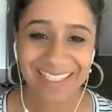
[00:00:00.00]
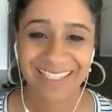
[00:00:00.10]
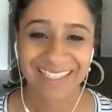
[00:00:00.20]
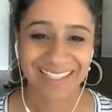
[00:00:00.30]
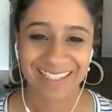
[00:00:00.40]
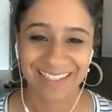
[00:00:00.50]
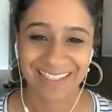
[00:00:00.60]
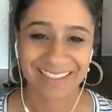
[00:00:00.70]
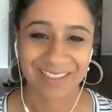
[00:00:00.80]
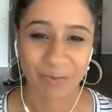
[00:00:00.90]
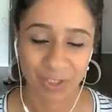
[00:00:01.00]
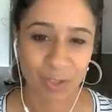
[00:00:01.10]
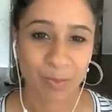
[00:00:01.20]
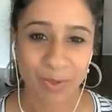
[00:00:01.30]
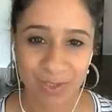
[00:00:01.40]
than we're
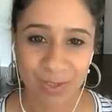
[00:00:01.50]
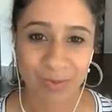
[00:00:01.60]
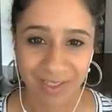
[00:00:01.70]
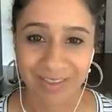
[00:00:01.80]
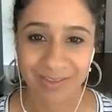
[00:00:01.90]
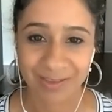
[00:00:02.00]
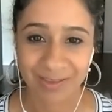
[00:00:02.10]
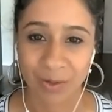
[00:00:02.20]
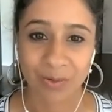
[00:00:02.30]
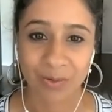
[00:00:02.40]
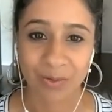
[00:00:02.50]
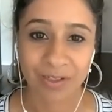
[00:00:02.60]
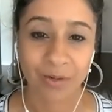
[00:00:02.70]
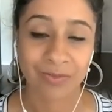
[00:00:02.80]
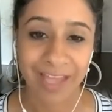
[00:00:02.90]
supposed to be. So, you
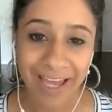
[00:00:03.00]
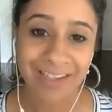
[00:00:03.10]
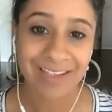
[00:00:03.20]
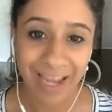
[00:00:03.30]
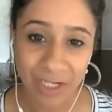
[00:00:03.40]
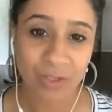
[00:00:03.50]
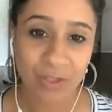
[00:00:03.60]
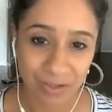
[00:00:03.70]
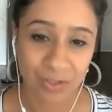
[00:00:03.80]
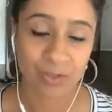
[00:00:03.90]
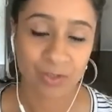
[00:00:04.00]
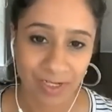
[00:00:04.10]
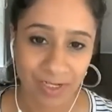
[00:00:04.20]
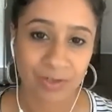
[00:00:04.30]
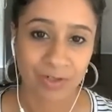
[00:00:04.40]
know, that is actually a
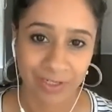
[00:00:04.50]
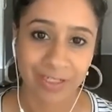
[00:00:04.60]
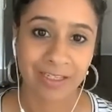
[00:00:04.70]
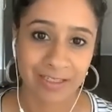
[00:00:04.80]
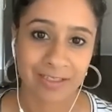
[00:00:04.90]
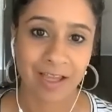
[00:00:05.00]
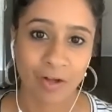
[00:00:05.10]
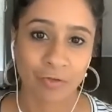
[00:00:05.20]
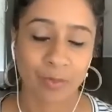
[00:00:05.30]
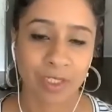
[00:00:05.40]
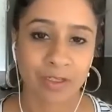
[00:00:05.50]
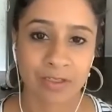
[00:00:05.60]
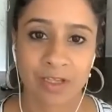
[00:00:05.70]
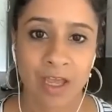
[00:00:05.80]
stressor in itself because